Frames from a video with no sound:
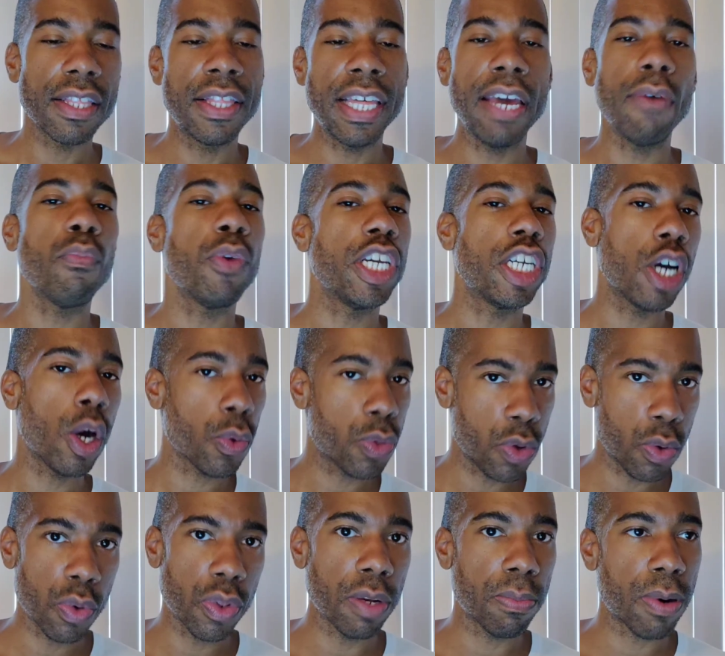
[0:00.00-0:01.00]
then we
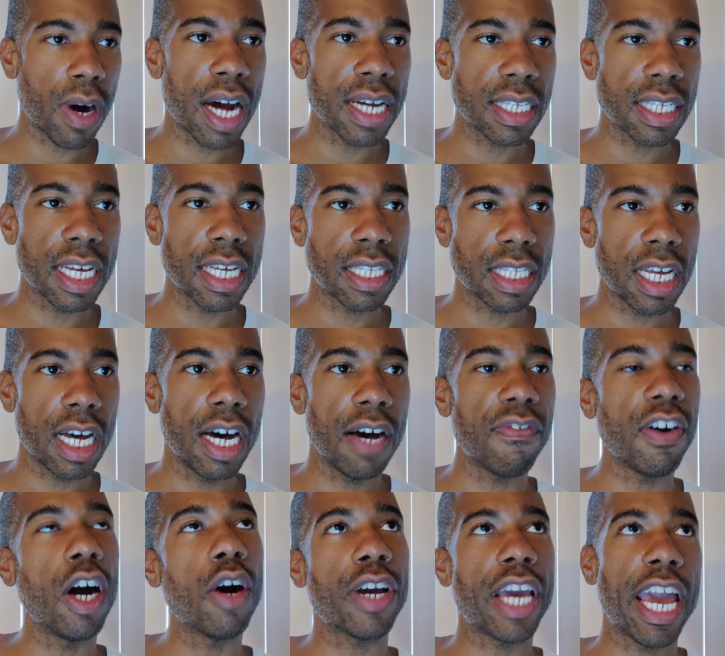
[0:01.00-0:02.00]
go through the process
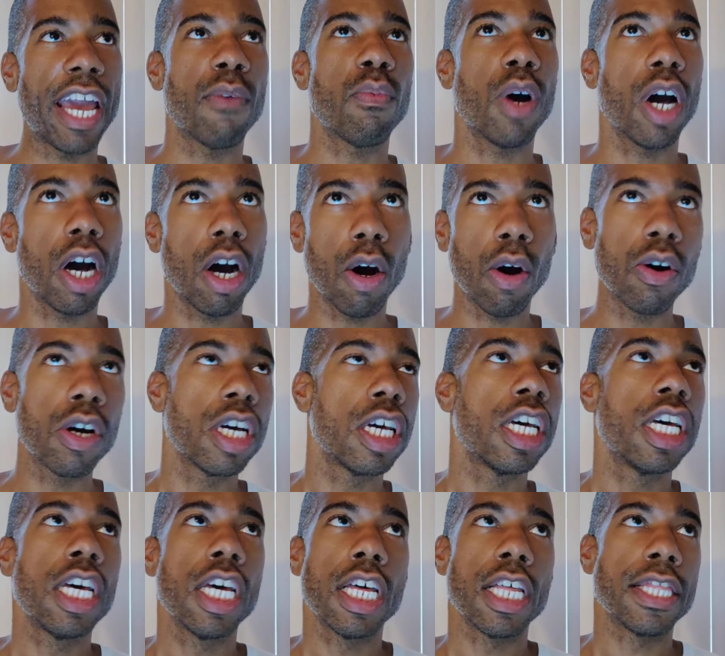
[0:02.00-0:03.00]
of, okay, well,
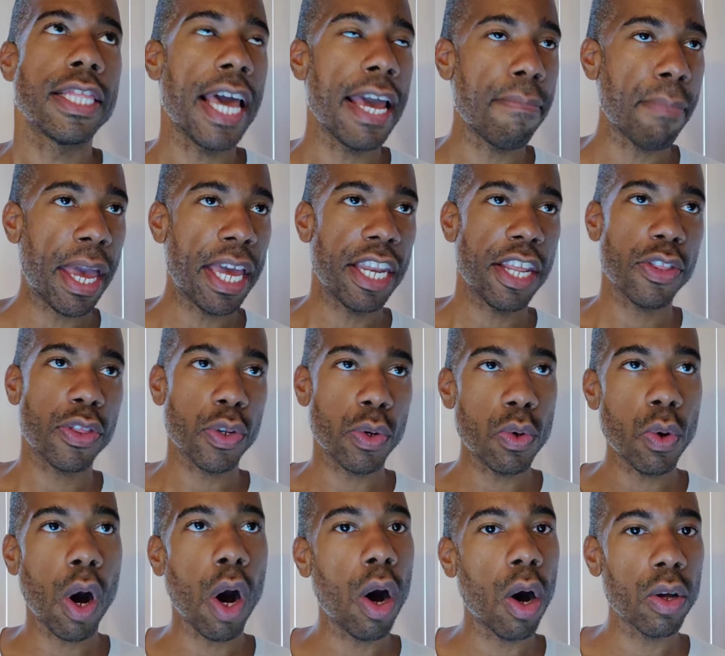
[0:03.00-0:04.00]
they made it
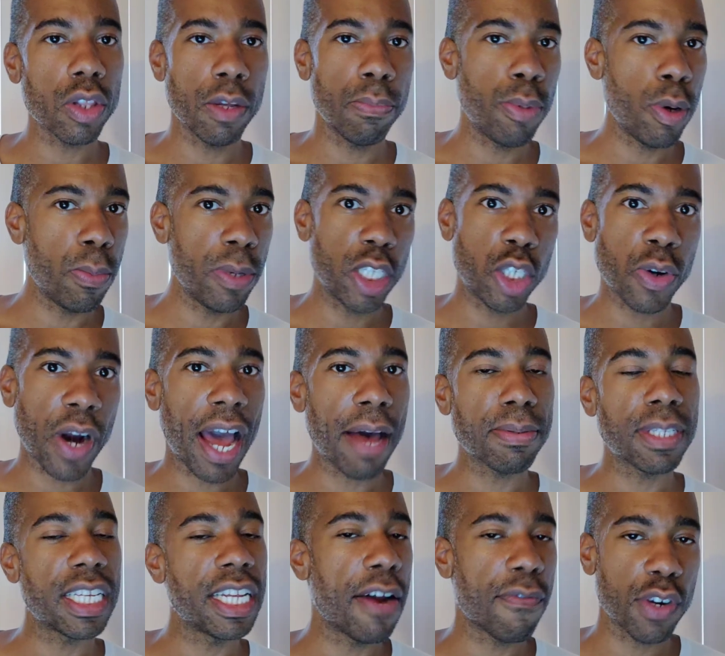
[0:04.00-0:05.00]
through all the booby
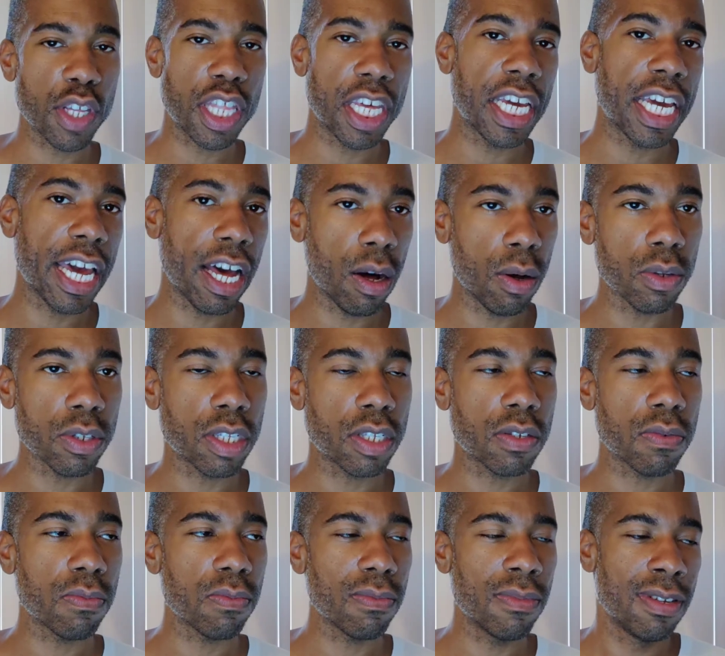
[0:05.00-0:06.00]
traps and everything
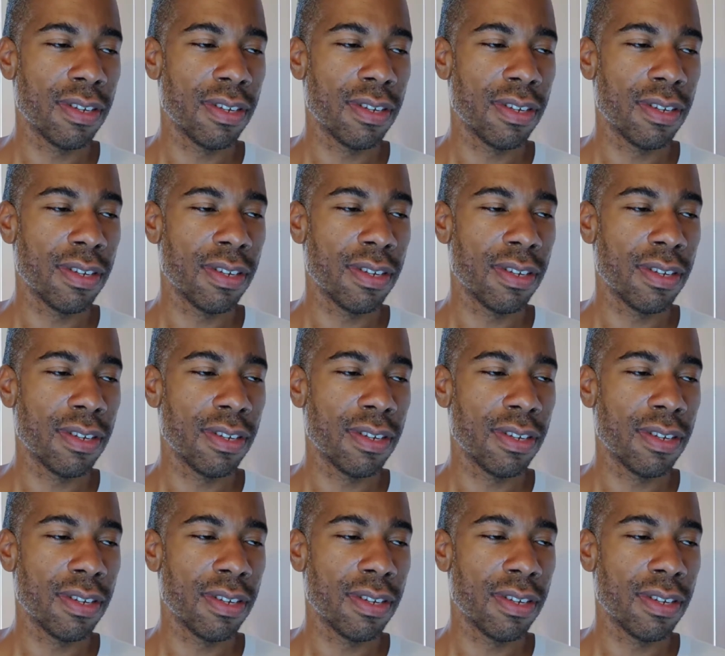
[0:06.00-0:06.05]
else.